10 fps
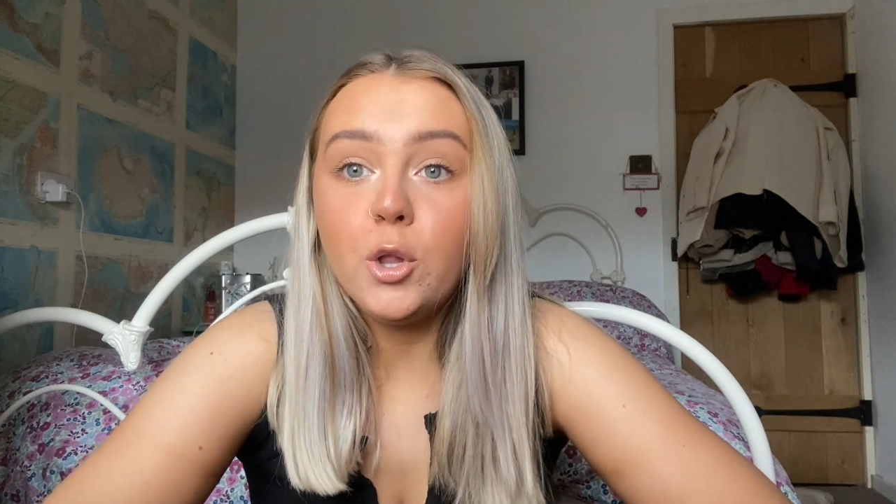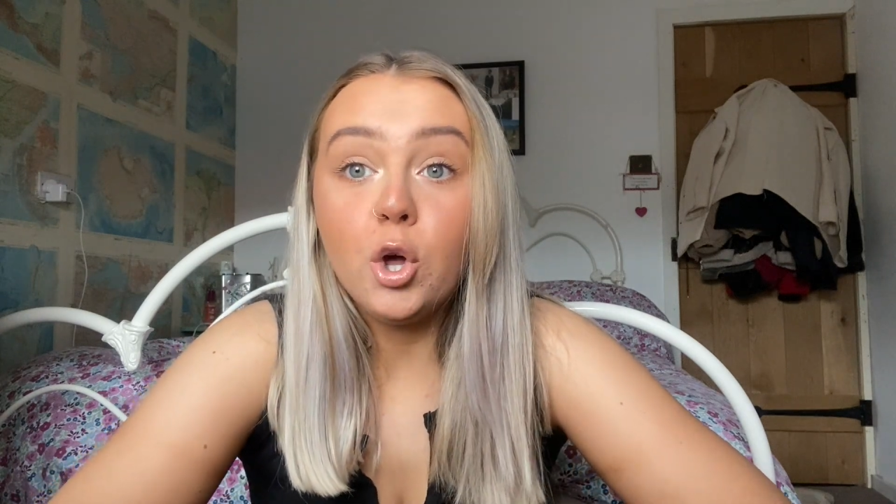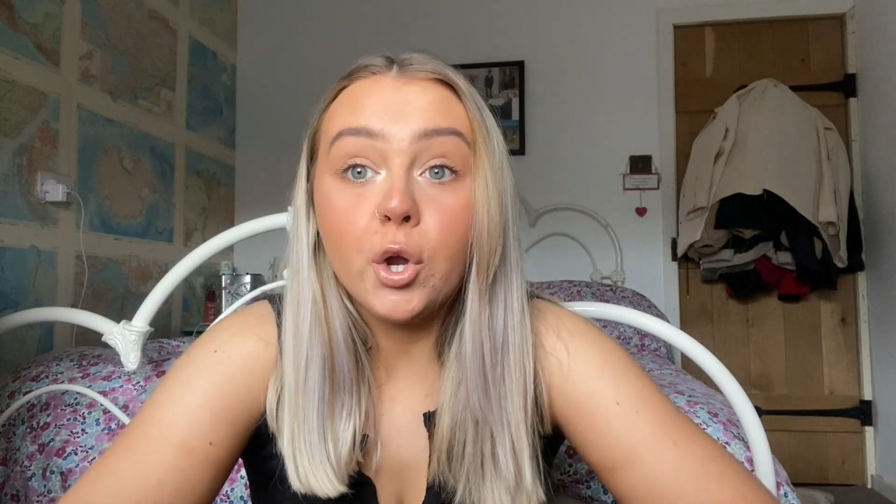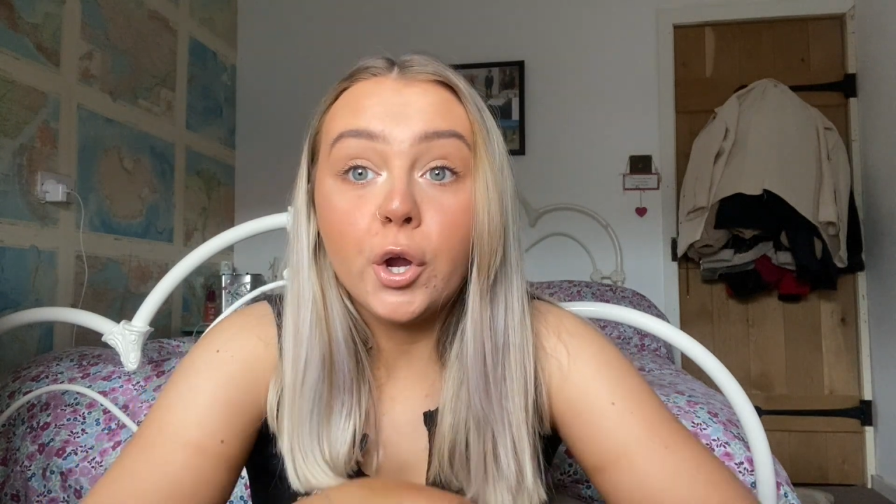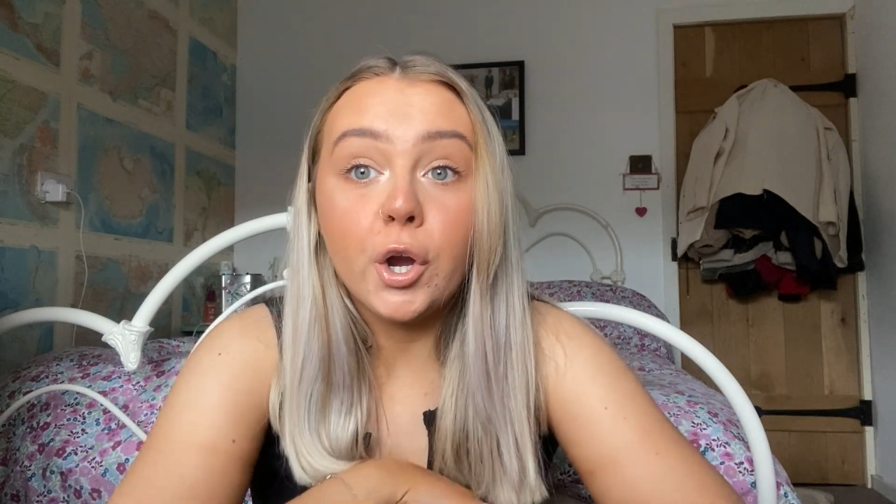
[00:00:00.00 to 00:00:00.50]

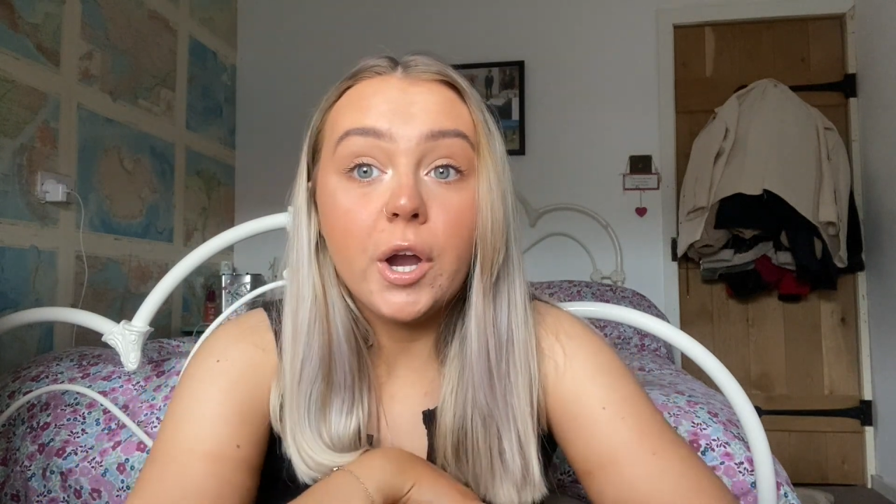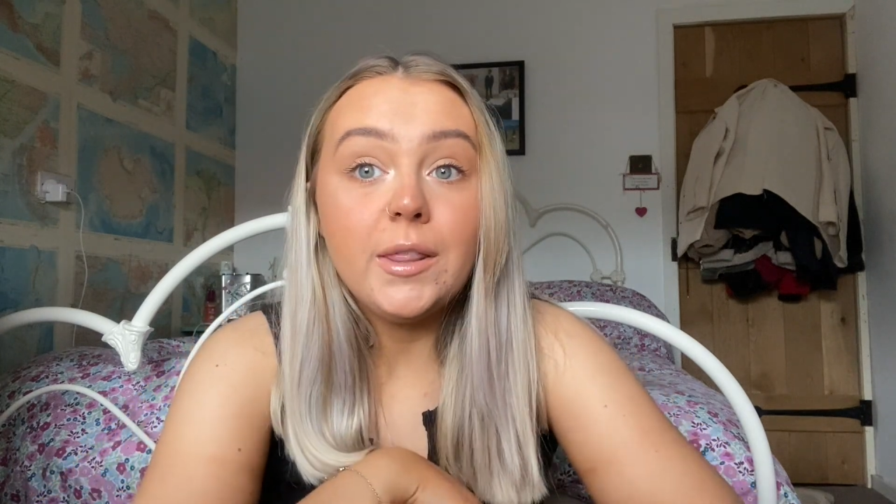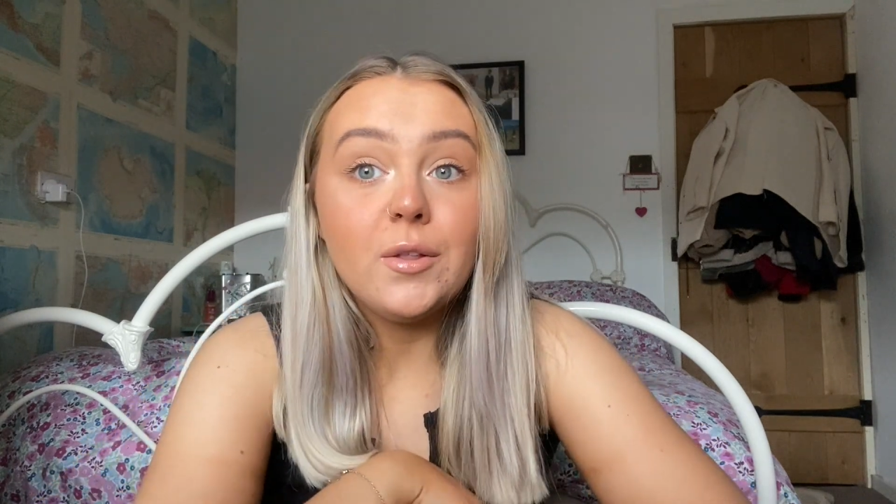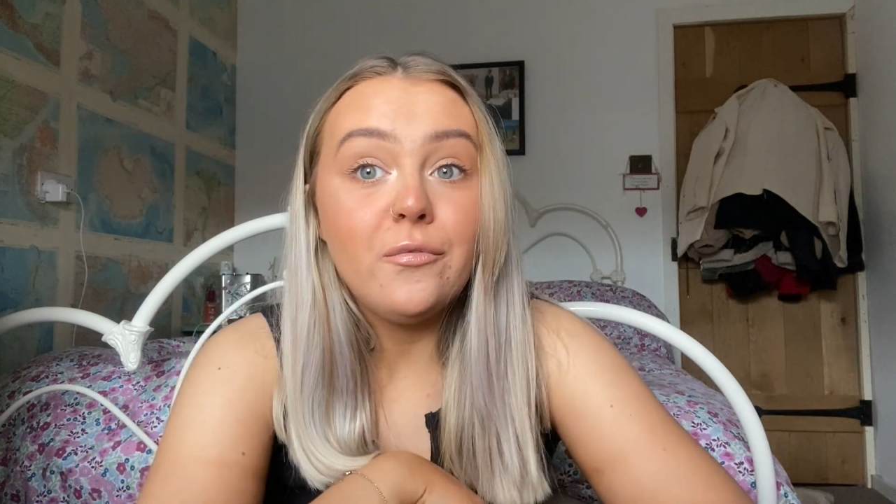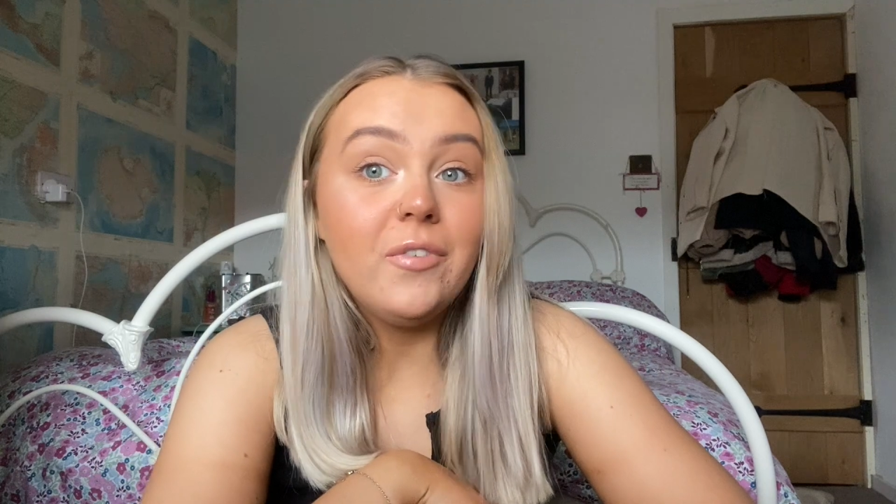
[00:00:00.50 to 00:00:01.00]
longer
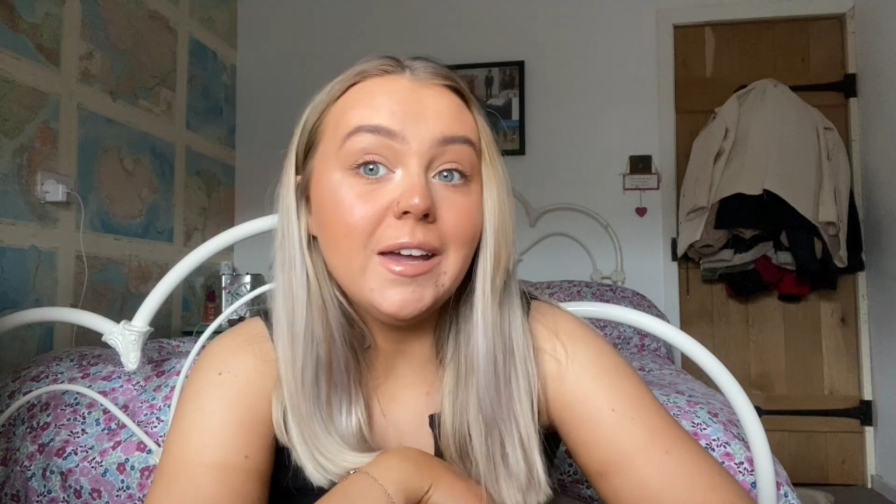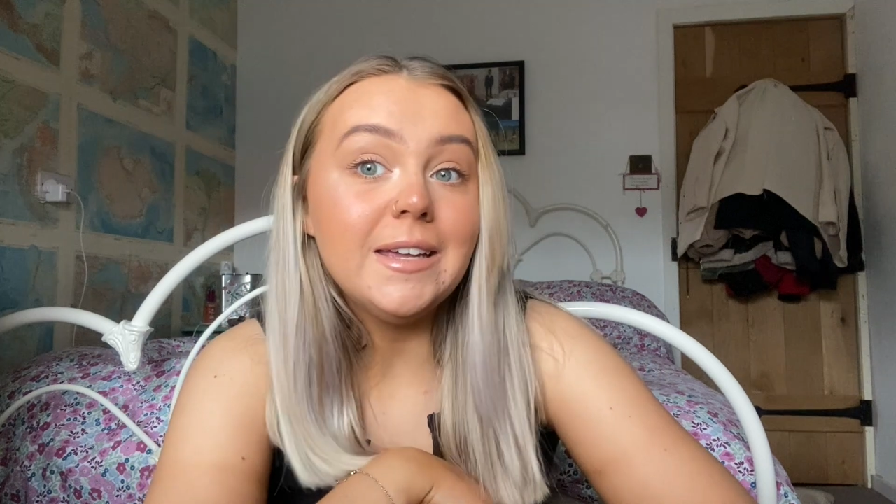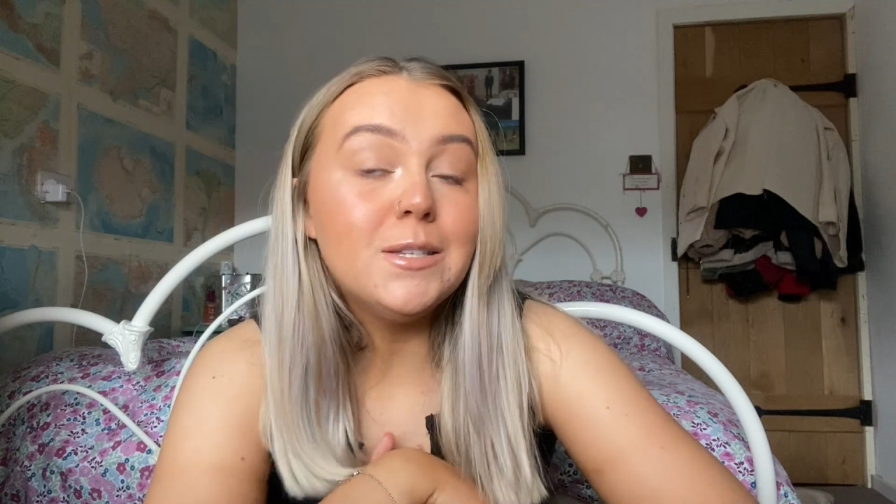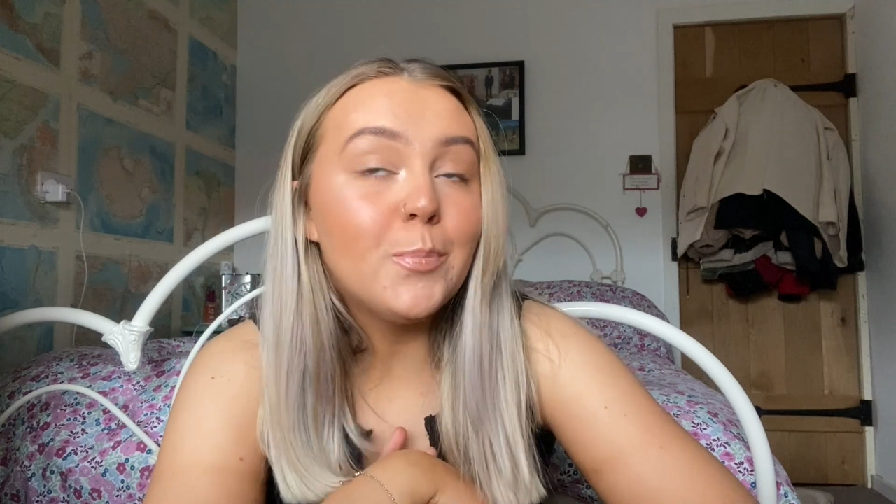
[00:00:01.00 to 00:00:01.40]
in the vid,